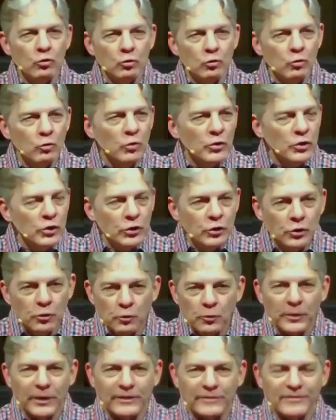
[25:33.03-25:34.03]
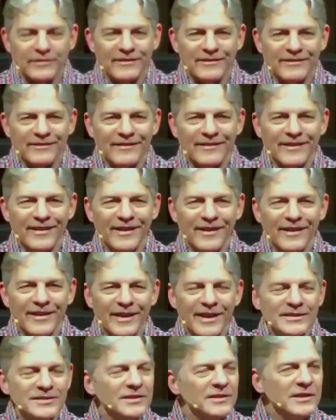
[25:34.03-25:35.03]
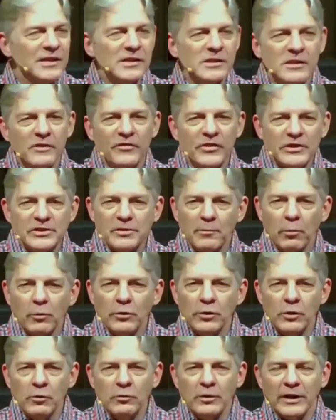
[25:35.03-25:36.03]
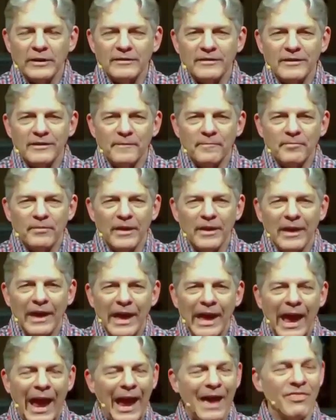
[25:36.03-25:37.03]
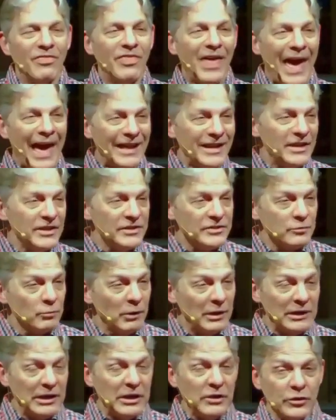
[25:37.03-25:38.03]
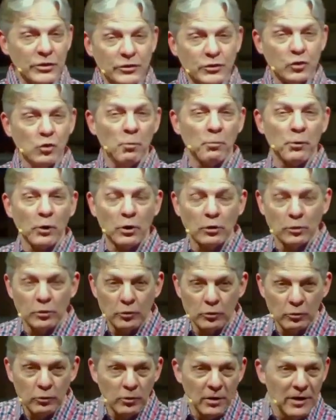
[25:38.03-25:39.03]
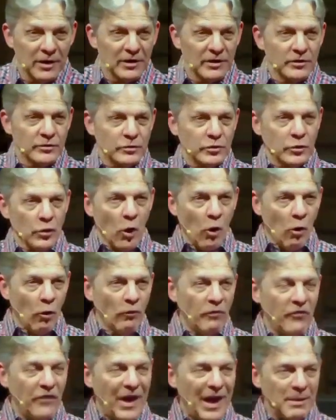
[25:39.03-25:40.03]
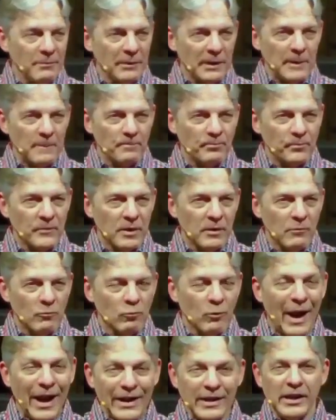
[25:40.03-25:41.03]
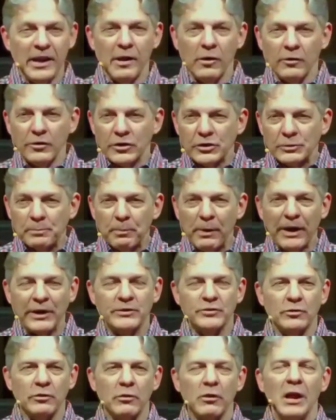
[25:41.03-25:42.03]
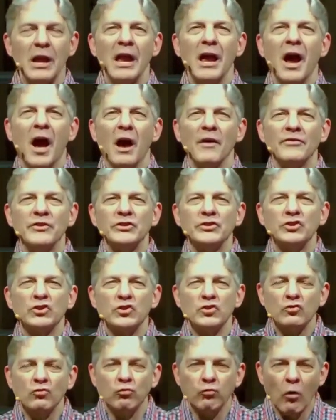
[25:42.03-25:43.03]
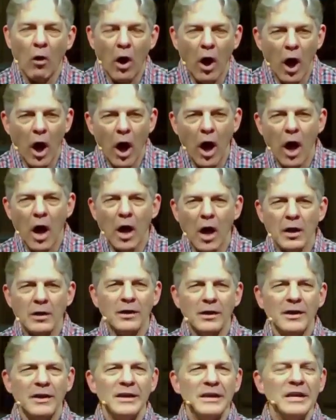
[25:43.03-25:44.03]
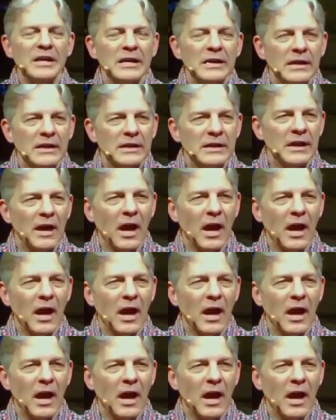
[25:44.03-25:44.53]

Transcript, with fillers: new unit. It's an indivisible unit. And that is really the superglue to the whole family. Right here, this picture of this strong,